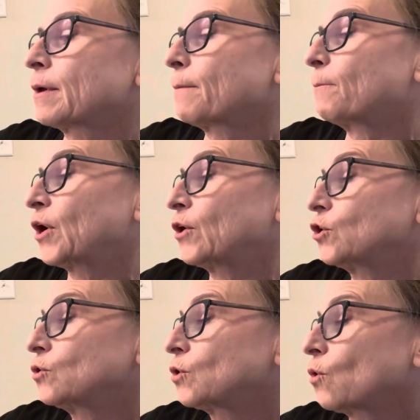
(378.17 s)
But
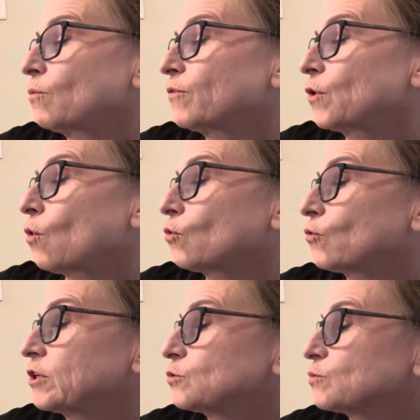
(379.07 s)
you know, the old
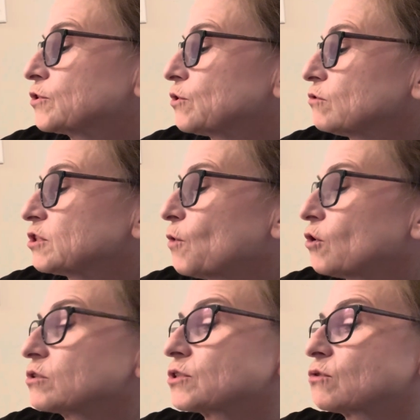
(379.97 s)
Grinch was so
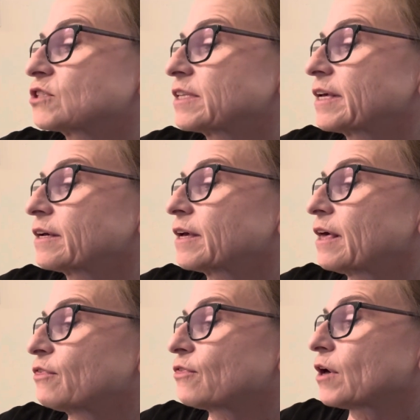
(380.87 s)
smart and so slick,
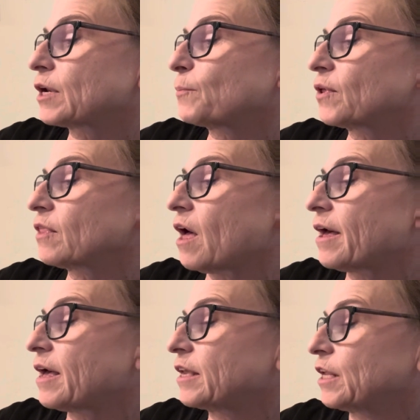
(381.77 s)
he thought up a
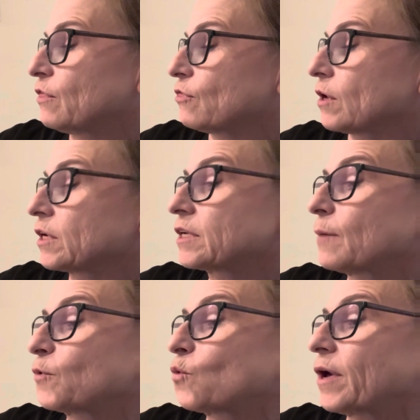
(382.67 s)
lie, and he thought it
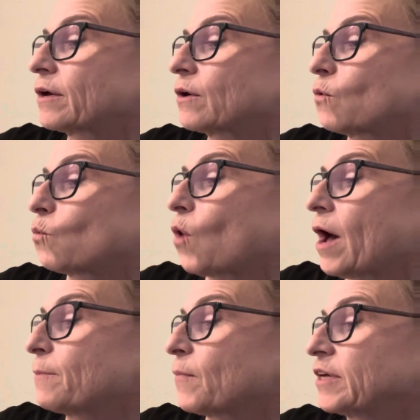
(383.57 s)
up quick.
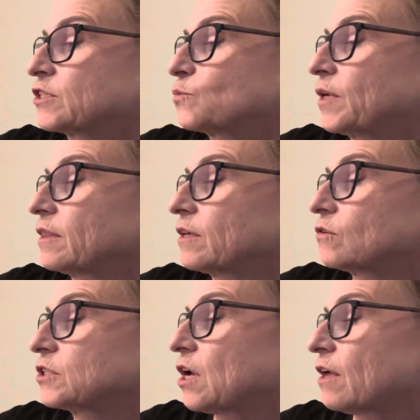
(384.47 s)
Why, my sweet
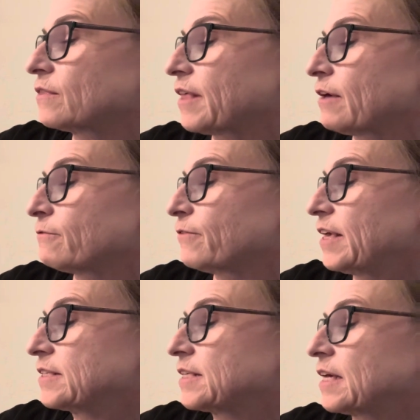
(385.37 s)
little tot, that
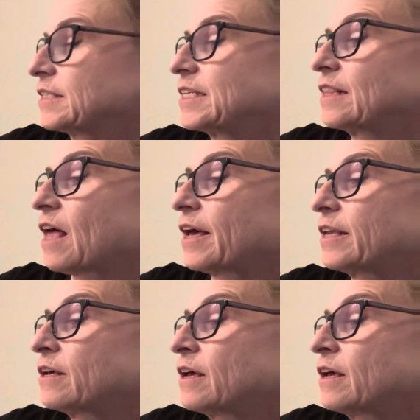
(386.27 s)
fake Santa lied.